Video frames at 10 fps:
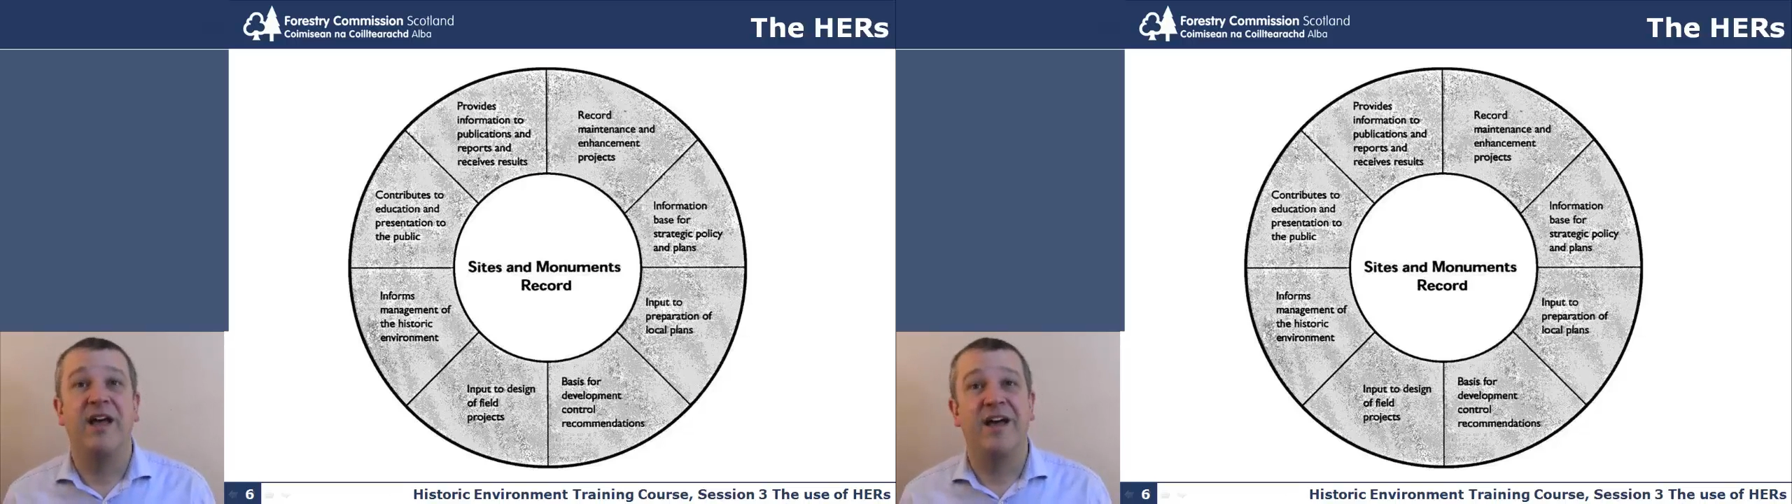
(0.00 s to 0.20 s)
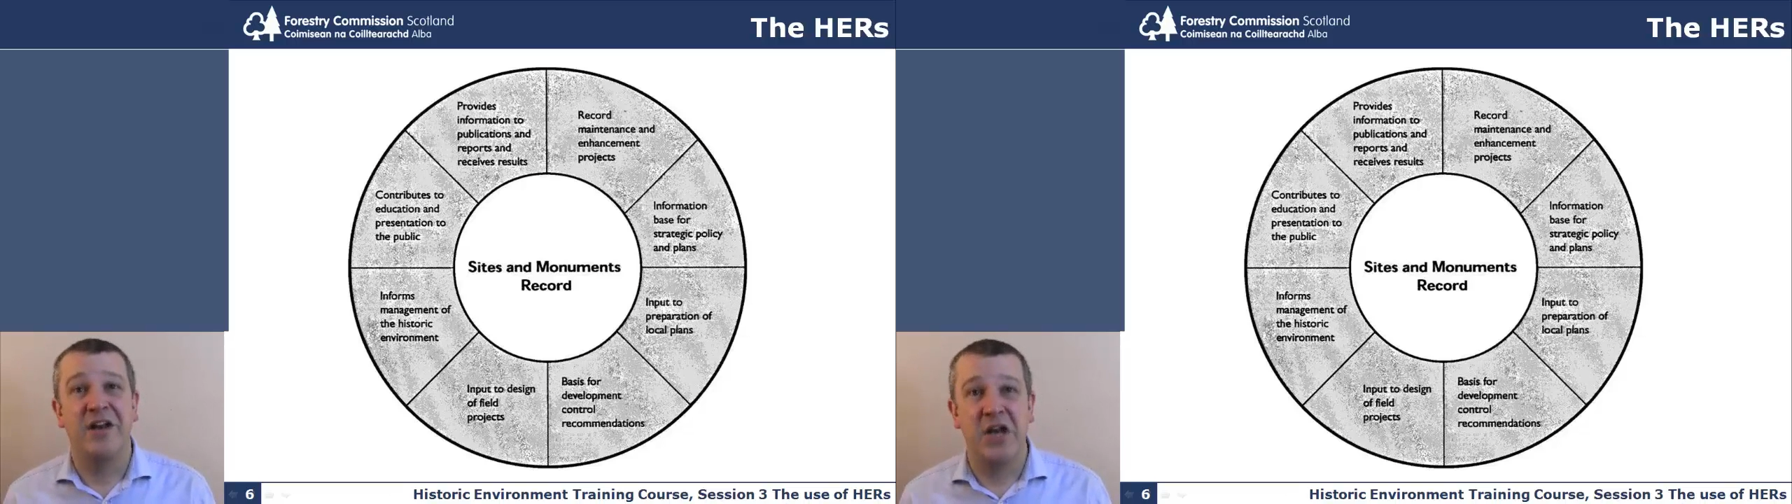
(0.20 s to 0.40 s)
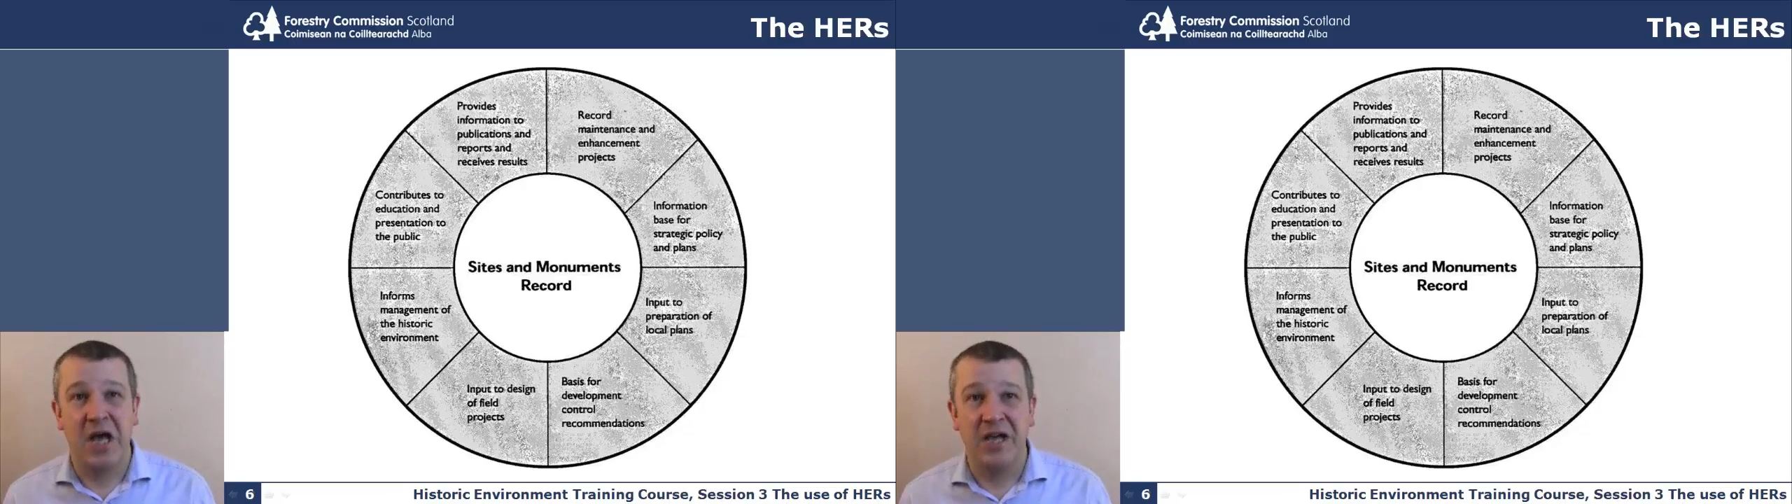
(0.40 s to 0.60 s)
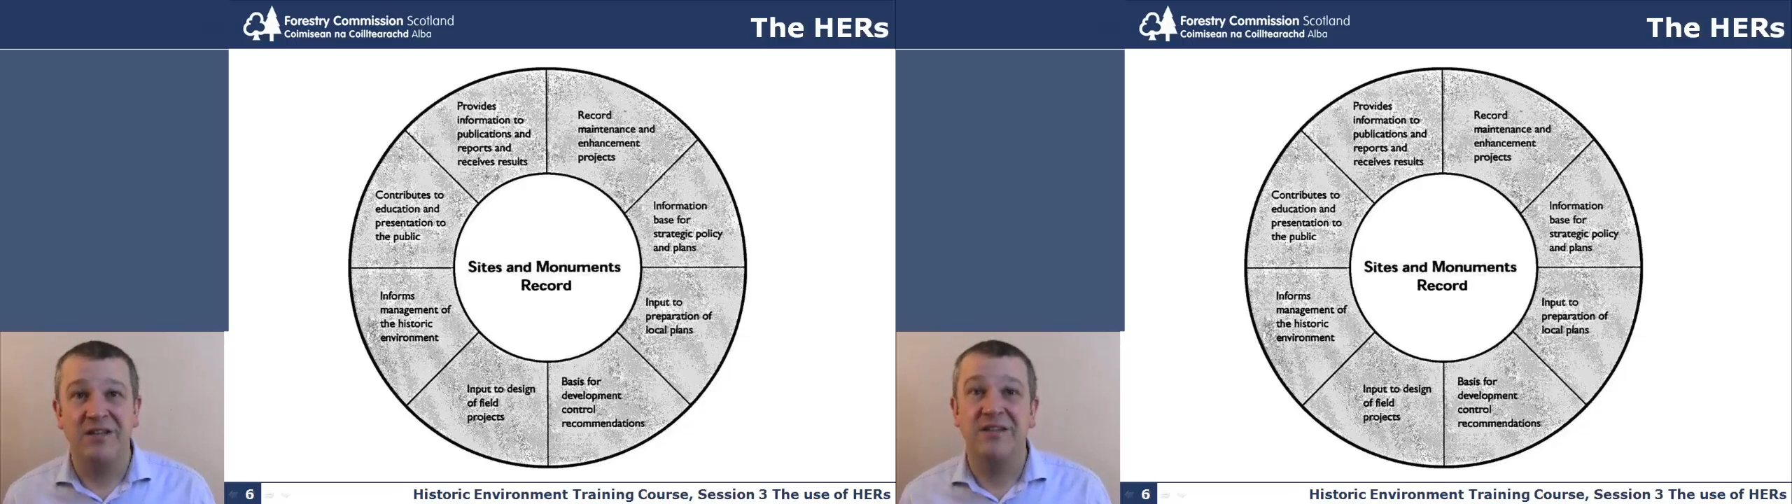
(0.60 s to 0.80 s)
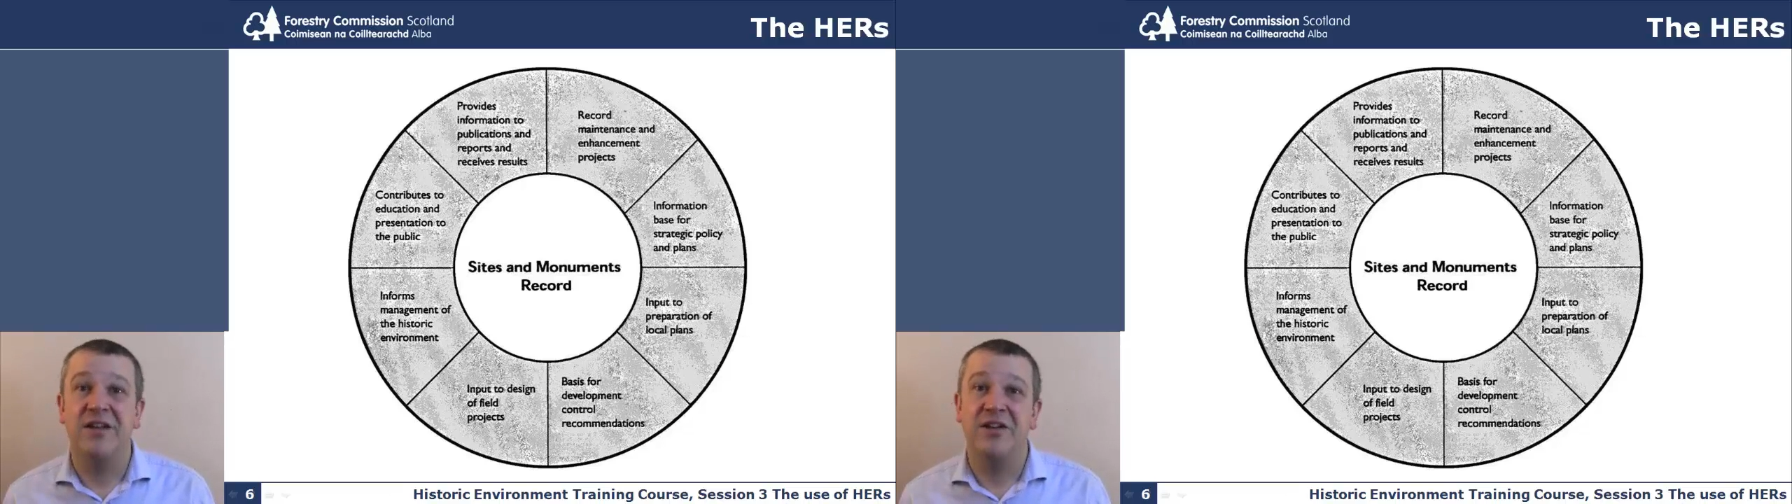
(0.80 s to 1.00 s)
a
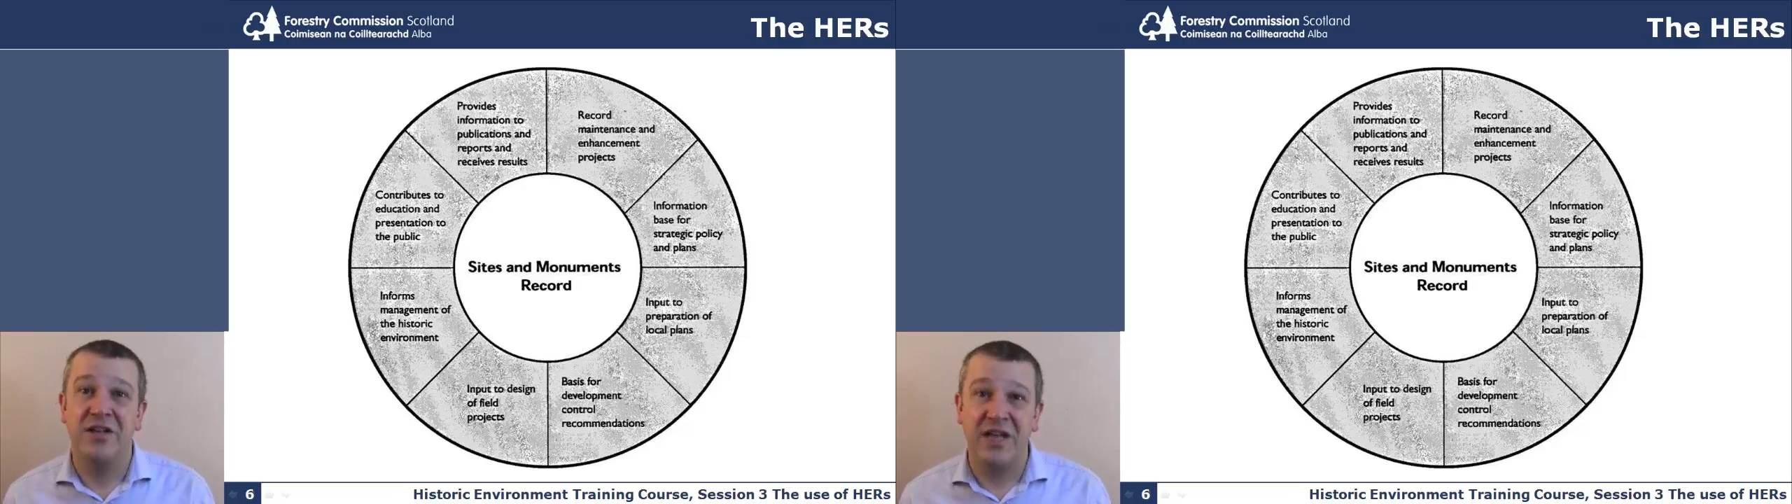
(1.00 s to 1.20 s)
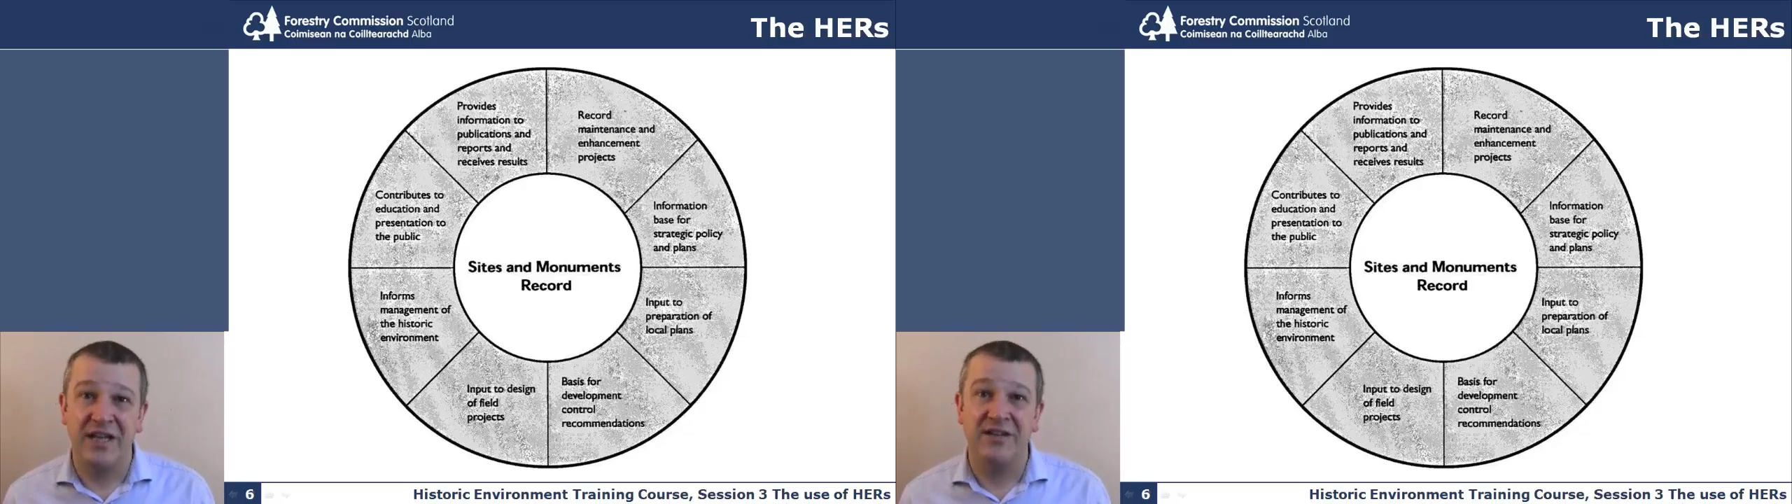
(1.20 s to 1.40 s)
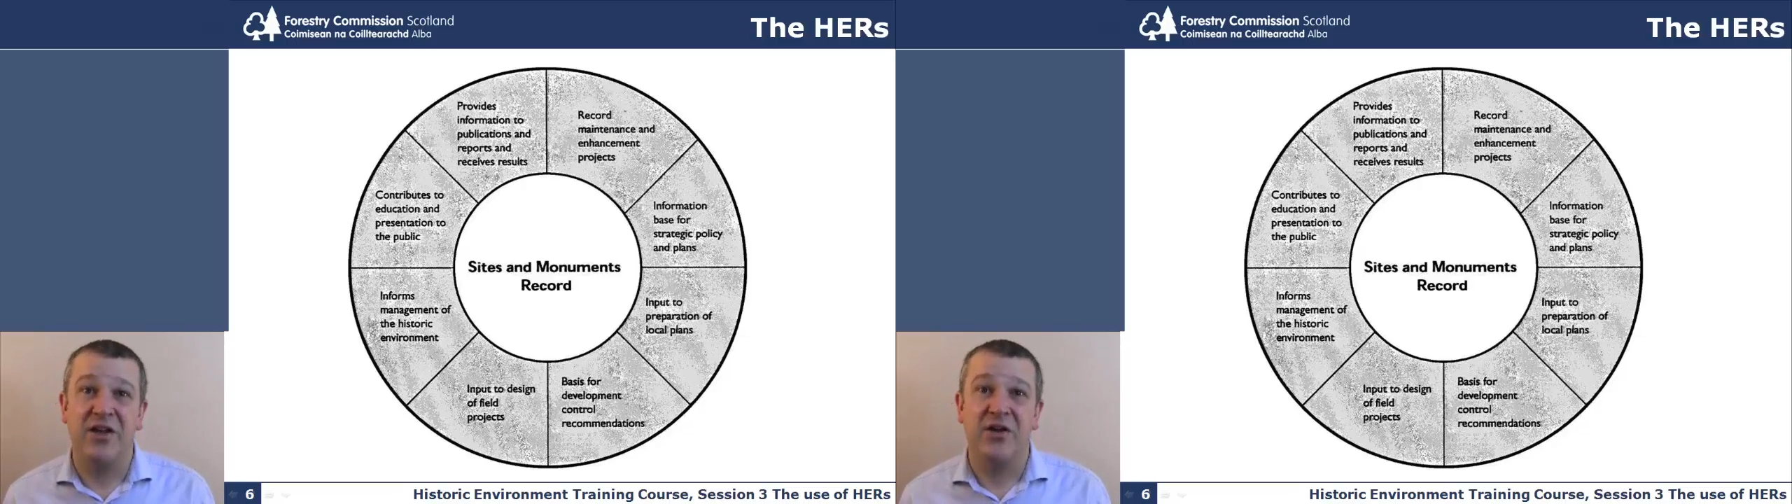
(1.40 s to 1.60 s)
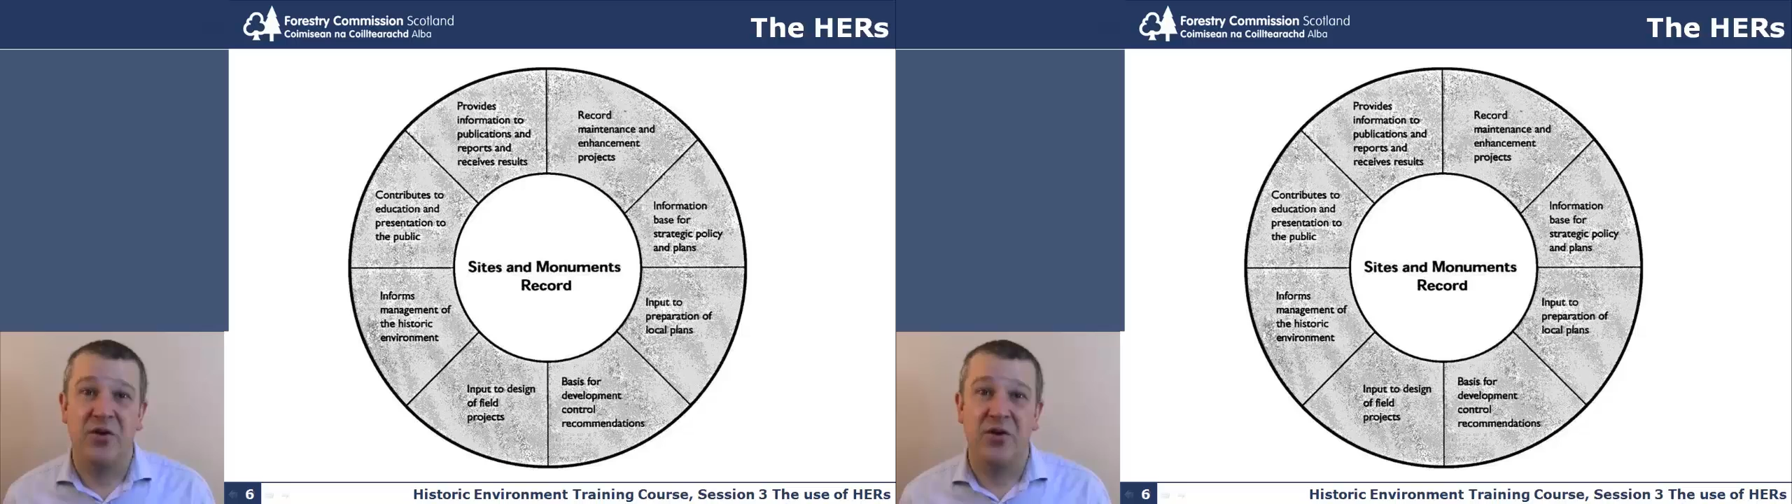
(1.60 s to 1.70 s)
nice, neat,